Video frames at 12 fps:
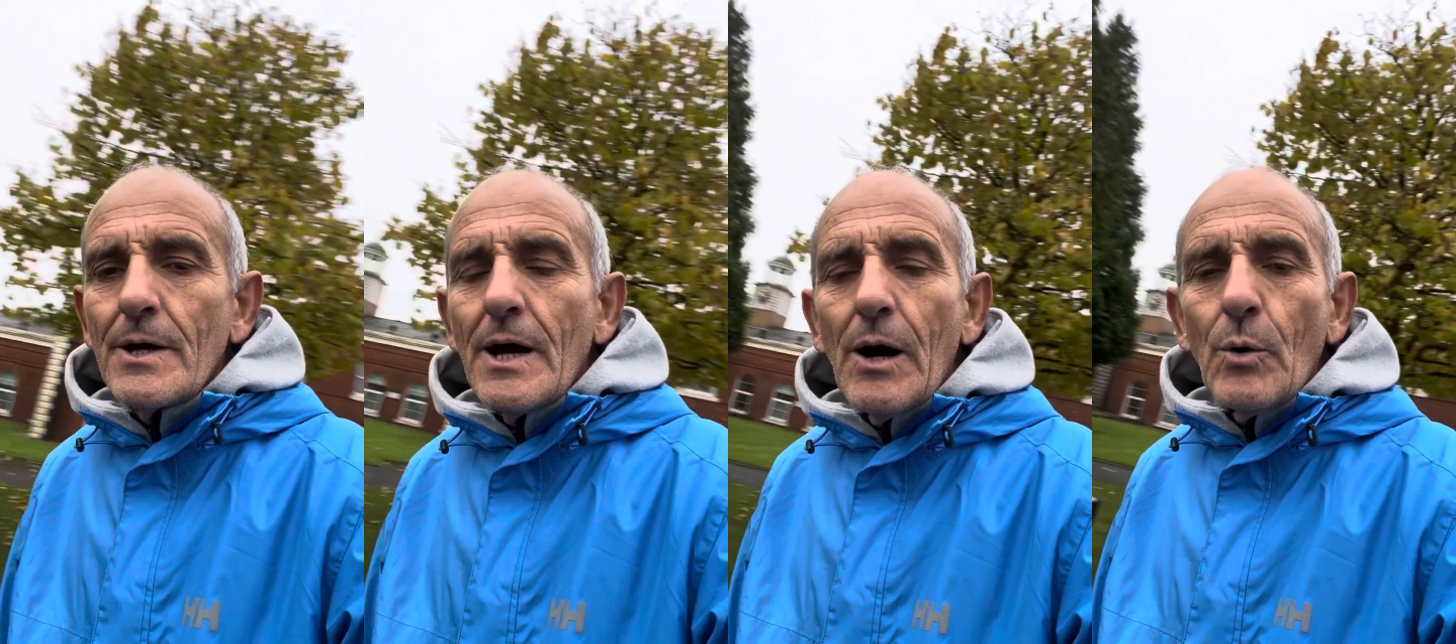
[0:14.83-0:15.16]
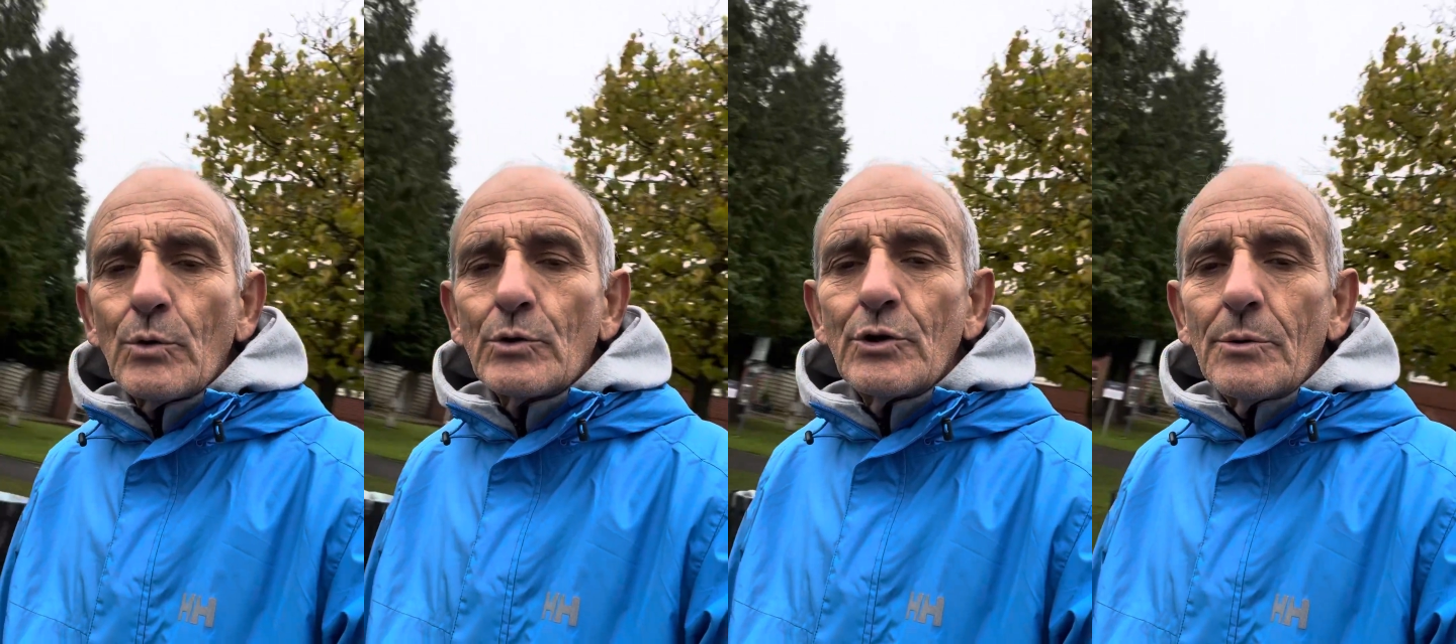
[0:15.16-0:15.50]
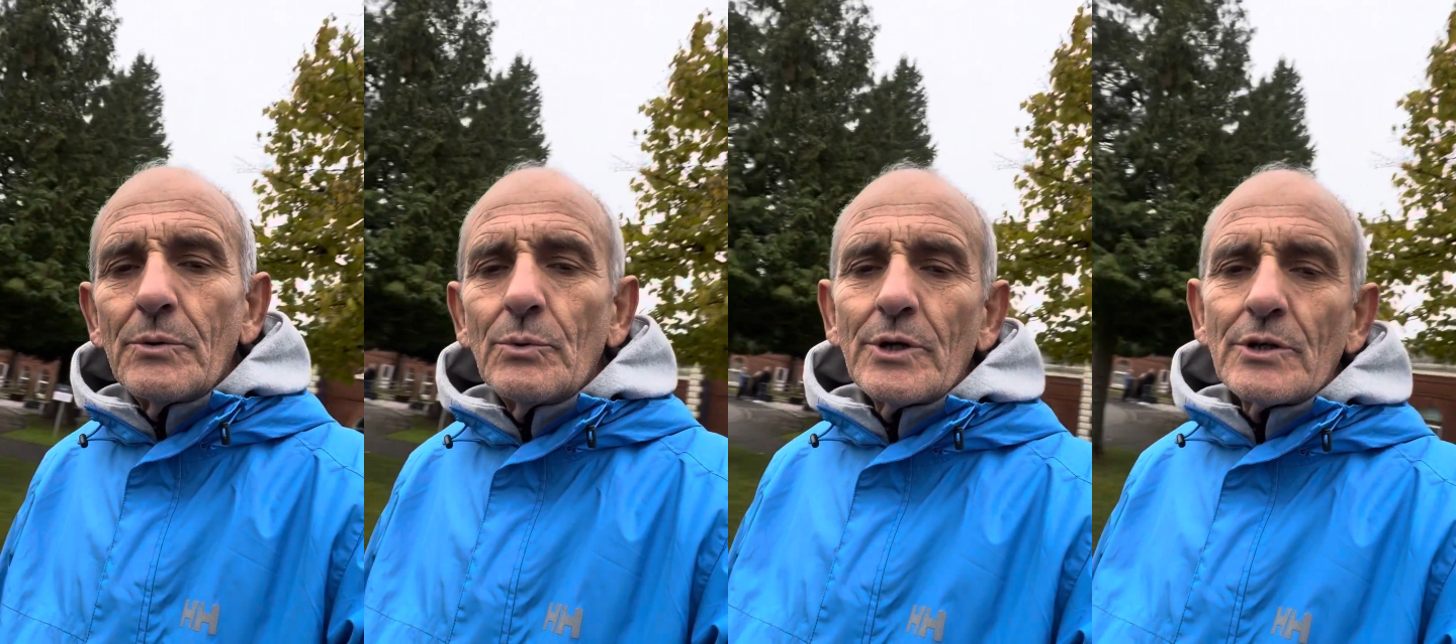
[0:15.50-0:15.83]
our October
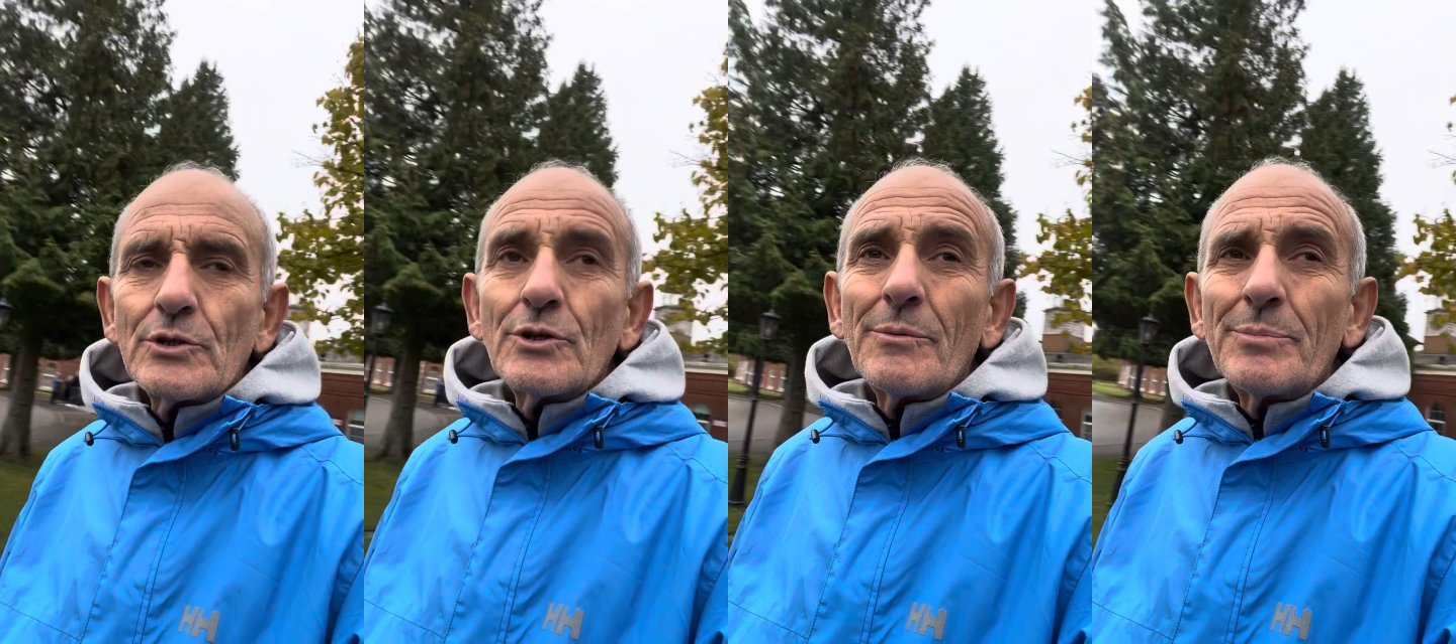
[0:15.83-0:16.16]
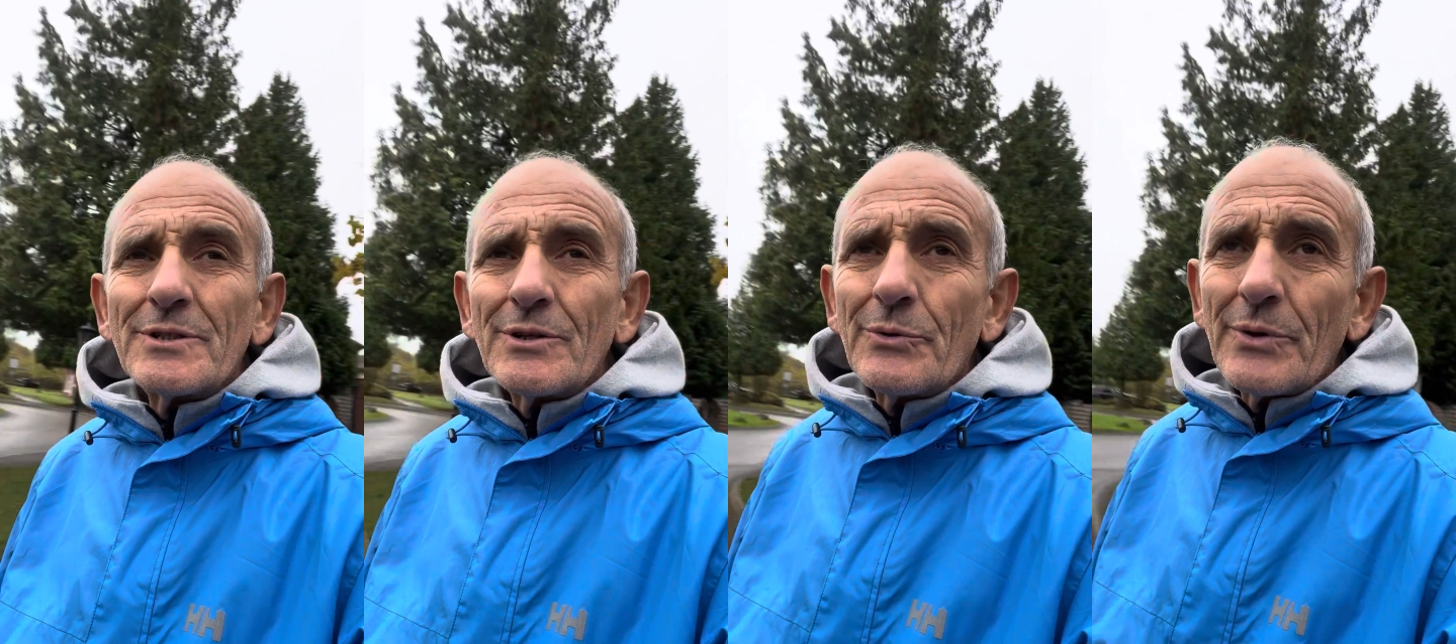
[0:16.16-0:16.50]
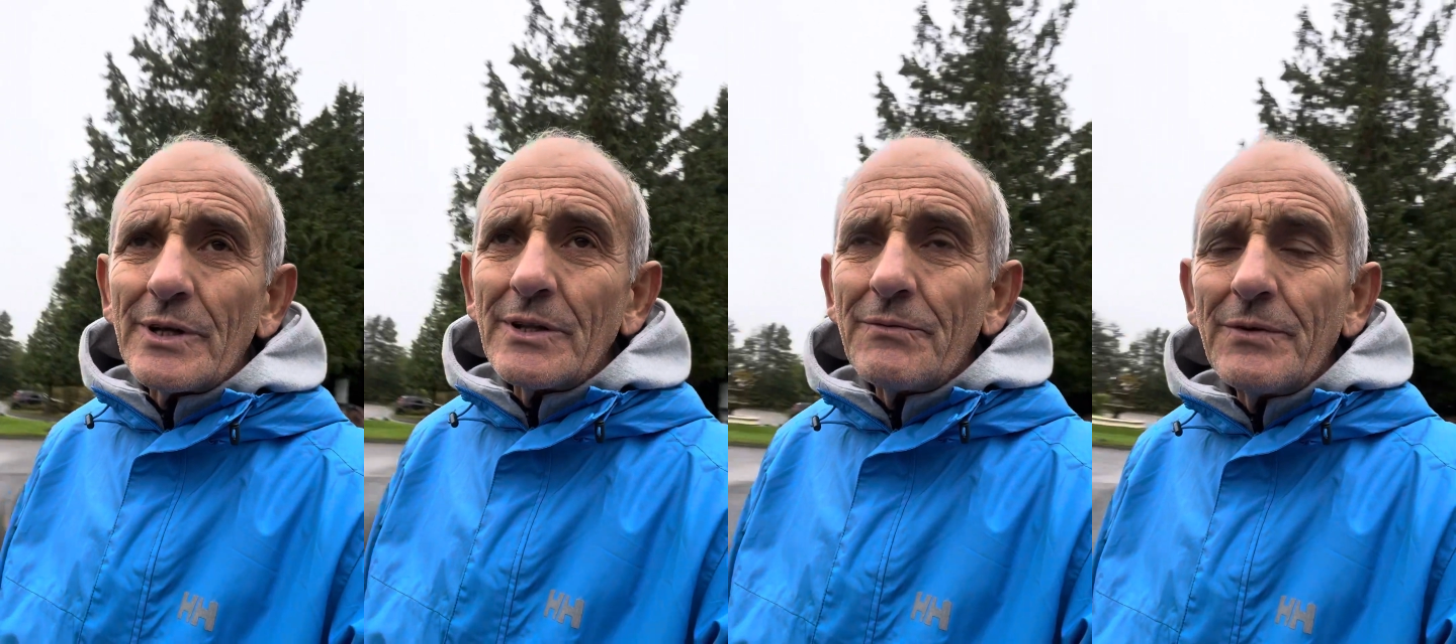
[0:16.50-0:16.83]
workshop is
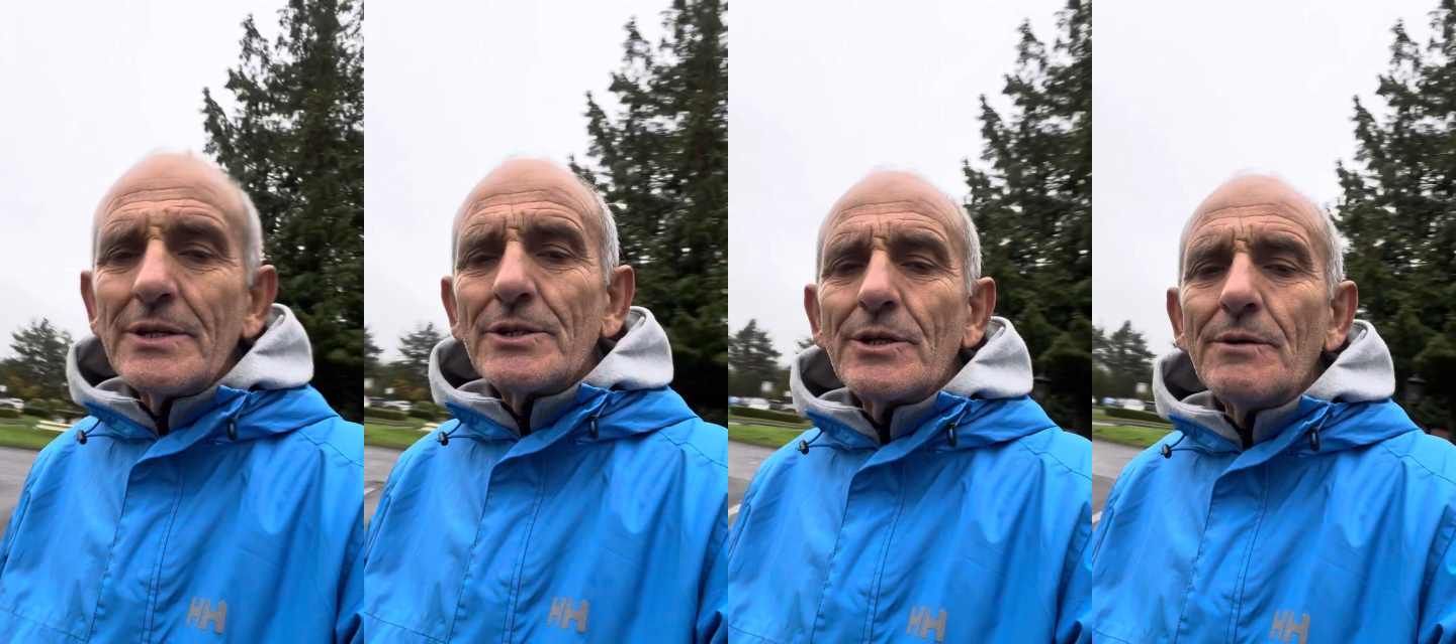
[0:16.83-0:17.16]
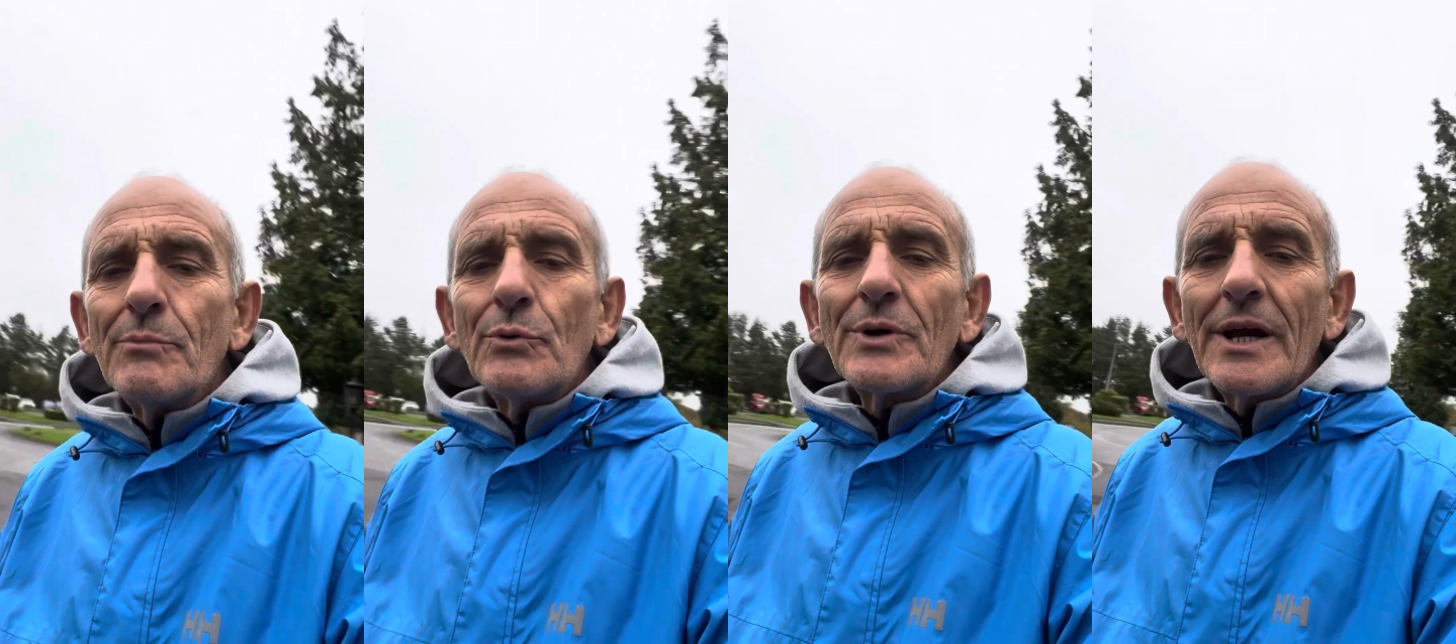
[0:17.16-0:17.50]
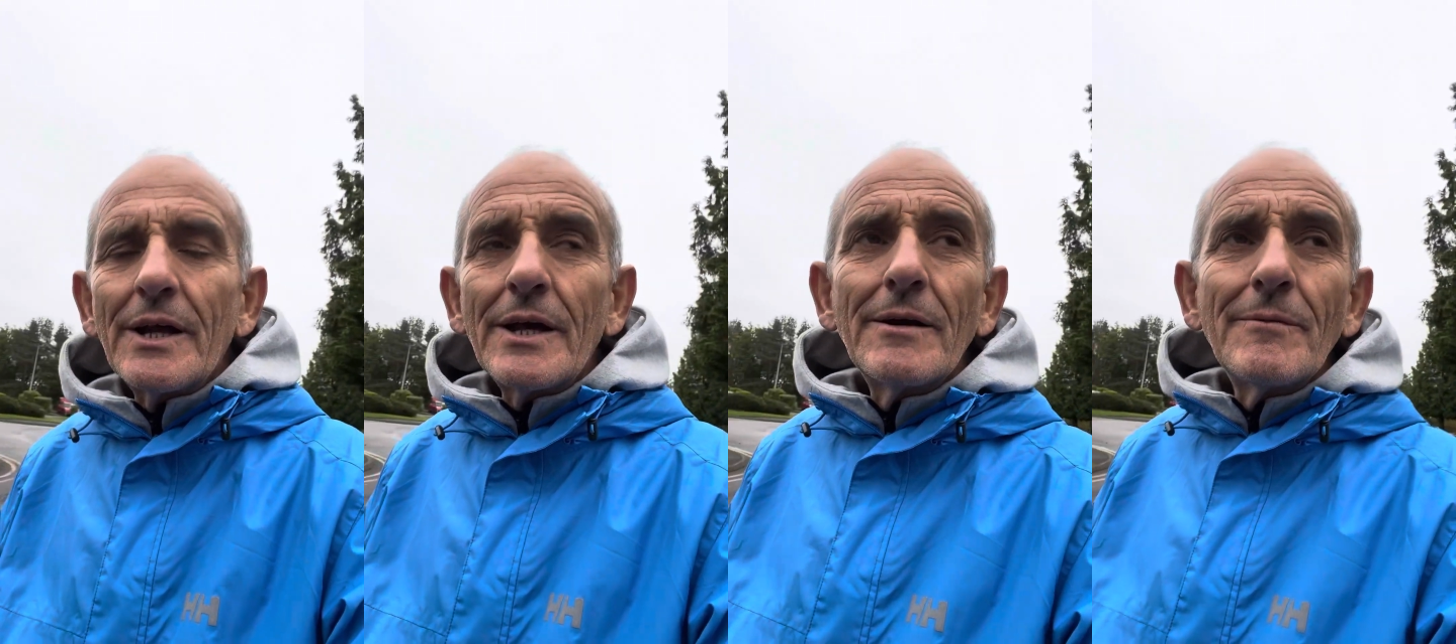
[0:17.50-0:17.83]
already finished in
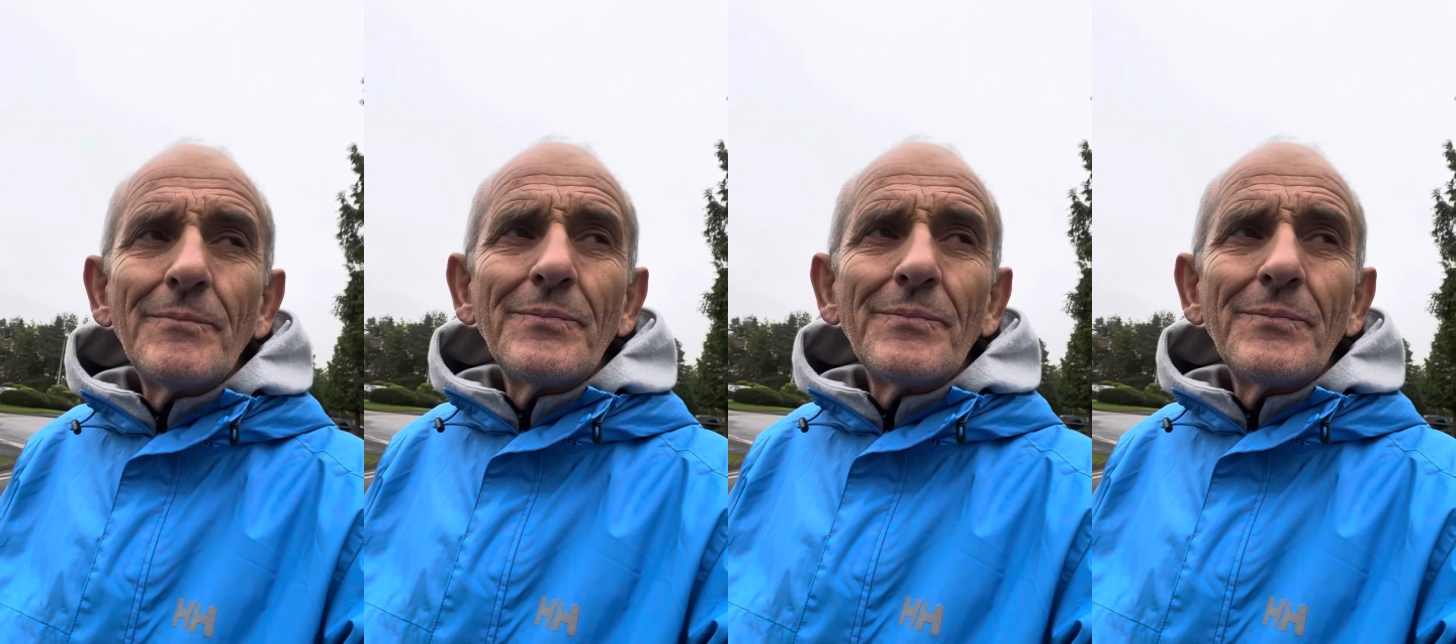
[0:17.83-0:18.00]
Bulgaria,